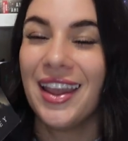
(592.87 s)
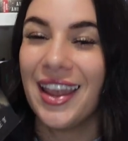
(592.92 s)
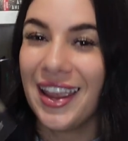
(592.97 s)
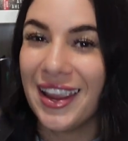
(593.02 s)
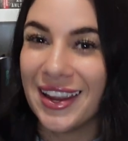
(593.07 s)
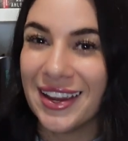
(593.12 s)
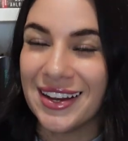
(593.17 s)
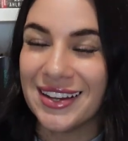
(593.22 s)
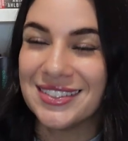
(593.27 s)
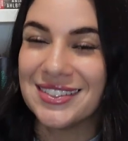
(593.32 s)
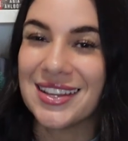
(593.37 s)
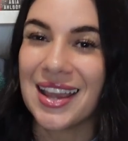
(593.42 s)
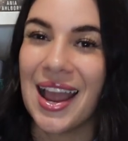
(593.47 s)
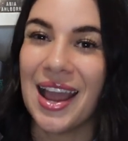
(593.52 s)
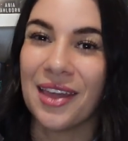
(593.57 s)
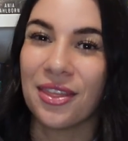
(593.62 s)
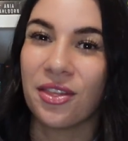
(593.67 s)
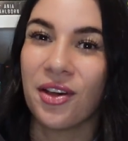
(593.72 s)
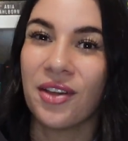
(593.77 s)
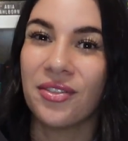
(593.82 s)
And
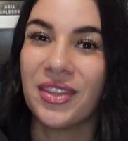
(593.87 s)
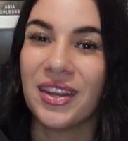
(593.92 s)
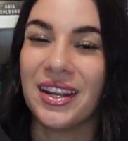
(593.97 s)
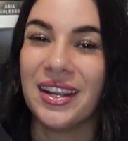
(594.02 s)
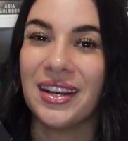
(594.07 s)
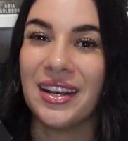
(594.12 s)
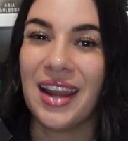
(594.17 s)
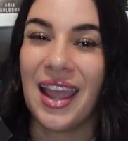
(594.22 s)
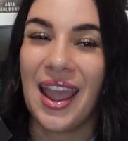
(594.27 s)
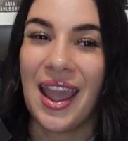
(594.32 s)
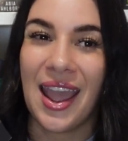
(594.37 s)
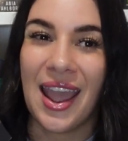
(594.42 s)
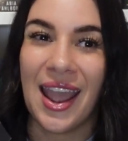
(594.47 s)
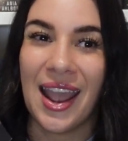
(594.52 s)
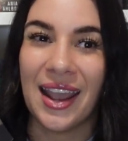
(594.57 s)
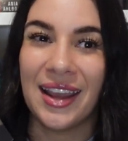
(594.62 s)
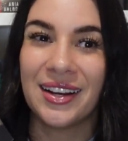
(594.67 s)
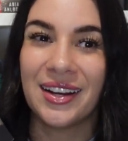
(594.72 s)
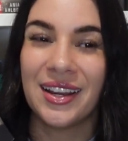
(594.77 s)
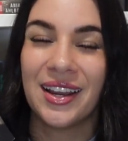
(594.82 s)
I thought that it
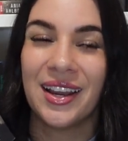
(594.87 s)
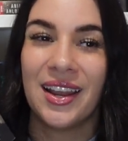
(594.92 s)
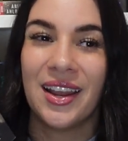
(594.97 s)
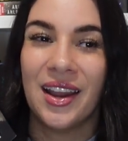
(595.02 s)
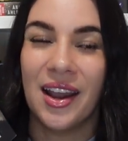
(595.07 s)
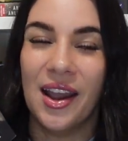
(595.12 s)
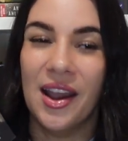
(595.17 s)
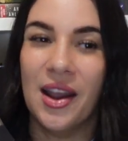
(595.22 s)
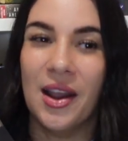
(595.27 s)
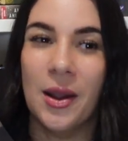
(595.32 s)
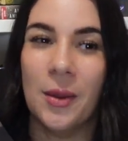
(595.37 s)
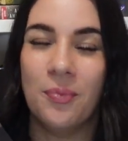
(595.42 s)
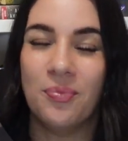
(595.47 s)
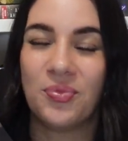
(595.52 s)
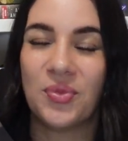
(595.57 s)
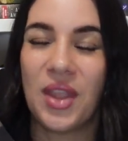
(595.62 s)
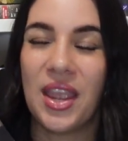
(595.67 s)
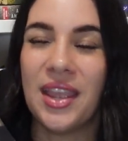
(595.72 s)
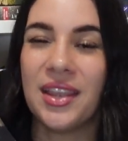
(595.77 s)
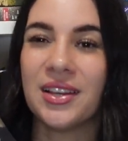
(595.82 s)
had
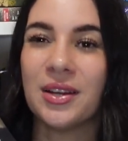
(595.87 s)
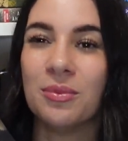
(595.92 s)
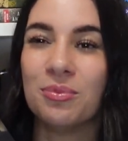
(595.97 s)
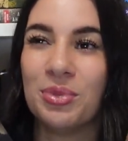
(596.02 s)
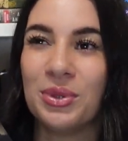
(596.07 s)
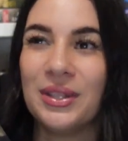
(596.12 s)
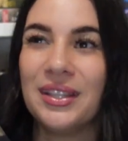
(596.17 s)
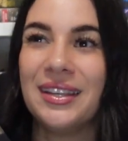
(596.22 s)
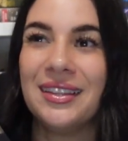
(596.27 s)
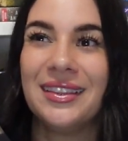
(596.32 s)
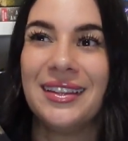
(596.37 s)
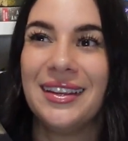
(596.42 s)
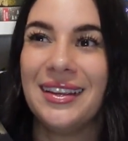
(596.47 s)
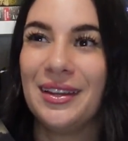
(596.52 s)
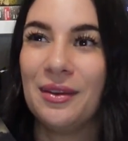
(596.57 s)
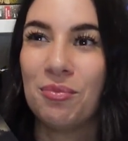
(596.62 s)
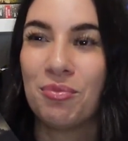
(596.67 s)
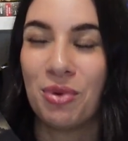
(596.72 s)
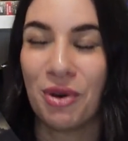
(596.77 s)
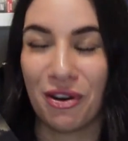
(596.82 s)
a
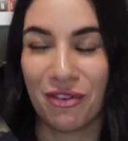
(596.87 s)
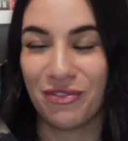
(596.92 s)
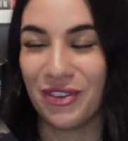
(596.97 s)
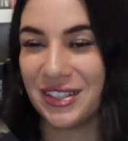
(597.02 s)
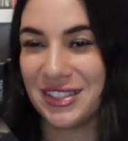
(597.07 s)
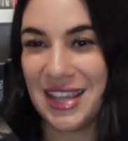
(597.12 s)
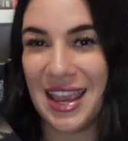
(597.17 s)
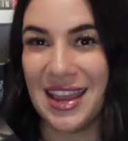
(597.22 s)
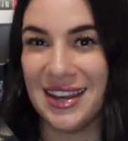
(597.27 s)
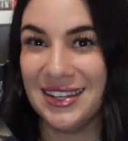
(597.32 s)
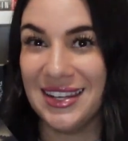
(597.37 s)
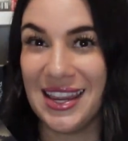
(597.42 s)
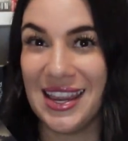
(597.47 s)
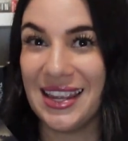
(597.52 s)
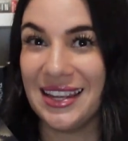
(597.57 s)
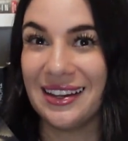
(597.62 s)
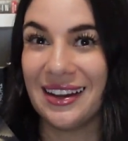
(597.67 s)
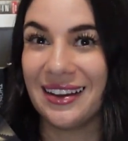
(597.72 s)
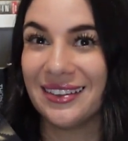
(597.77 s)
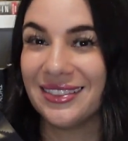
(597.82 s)
completely perfect
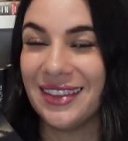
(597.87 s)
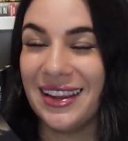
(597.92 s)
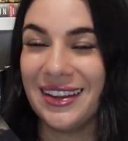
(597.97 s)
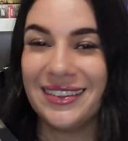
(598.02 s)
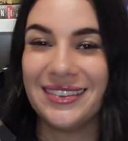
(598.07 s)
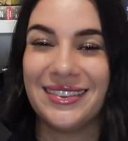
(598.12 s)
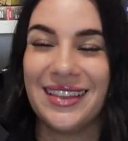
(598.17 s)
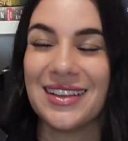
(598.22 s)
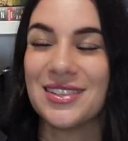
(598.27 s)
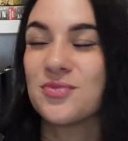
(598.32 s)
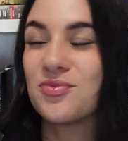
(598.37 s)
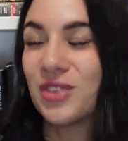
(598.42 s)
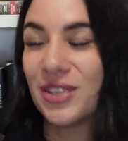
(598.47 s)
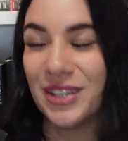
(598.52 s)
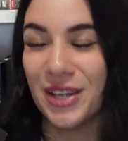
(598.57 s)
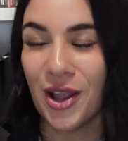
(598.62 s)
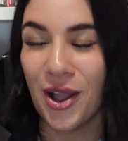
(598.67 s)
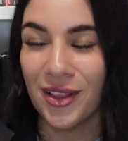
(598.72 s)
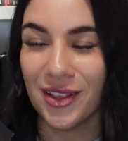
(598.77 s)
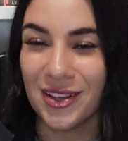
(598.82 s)
ending. Like, that's
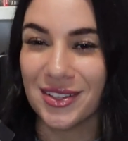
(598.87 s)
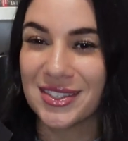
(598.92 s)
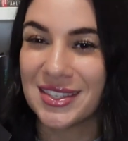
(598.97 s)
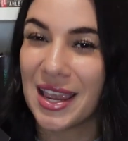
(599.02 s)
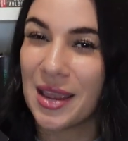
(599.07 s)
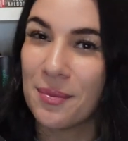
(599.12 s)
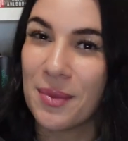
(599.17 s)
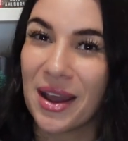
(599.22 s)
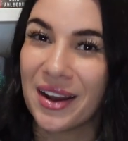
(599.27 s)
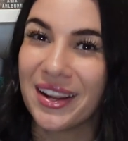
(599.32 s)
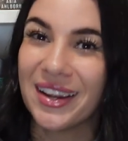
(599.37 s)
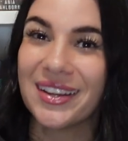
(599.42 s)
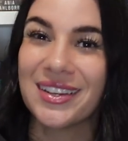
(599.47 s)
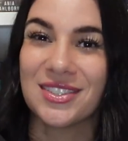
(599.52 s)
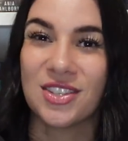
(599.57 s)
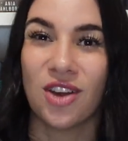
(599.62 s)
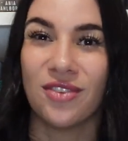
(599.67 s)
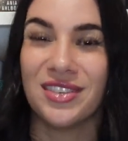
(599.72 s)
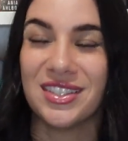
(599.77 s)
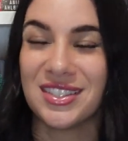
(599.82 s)
really all I'll say about it,
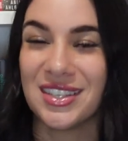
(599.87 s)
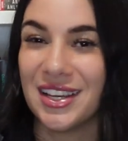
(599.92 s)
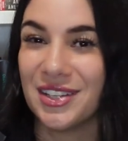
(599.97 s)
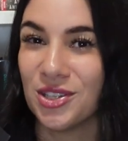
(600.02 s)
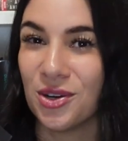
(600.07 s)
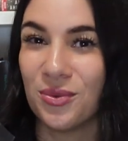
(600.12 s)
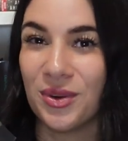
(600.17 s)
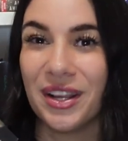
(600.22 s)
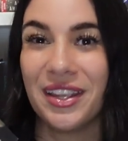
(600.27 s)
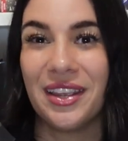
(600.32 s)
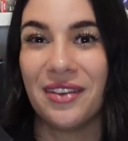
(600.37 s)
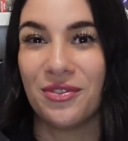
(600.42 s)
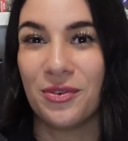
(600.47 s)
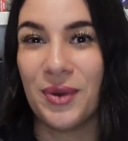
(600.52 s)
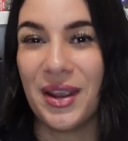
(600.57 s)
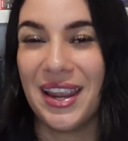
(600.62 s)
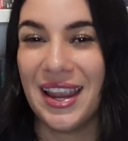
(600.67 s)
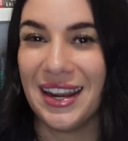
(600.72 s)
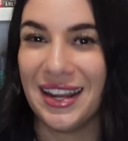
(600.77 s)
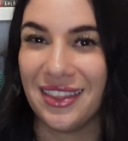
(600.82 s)
because obviously I don't want to give
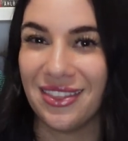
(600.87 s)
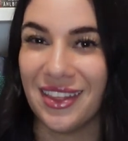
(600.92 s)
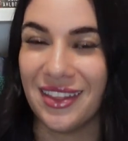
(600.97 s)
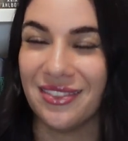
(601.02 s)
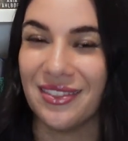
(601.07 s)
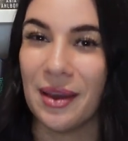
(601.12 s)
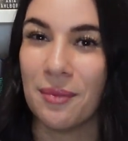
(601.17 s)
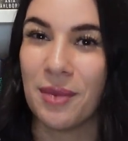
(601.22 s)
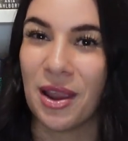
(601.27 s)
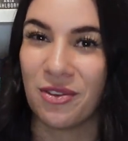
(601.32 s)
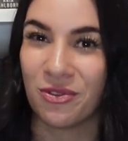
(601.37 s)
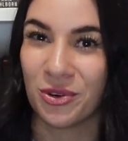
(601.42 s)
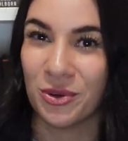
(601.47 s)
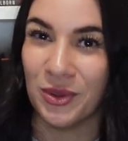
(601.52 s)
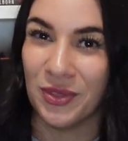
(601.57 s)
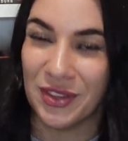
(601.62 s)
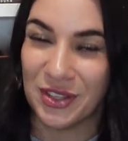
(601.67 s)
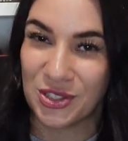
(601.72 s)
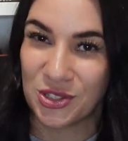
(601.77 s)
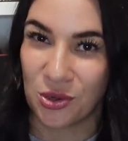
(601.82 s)
away anything that might
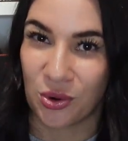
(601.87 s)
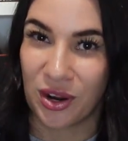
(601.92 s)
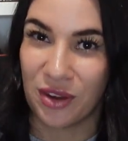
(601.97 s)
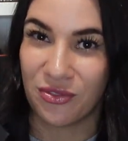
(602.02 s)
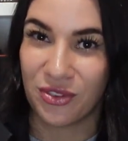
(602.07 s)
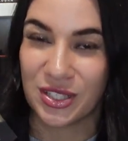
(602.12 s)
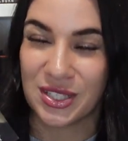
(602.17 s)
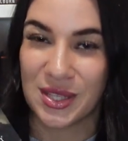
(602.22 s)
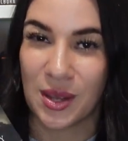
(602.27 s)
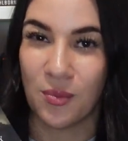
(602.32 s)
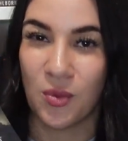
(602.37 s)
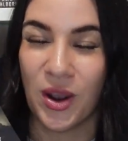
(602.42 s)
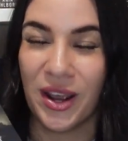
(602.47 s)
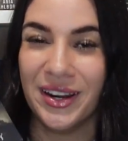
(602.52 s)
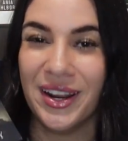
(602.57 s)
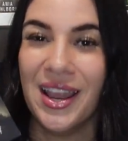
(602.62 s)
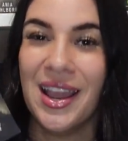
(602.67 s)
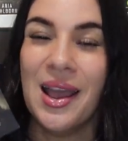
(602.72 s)
ruin the story for someone,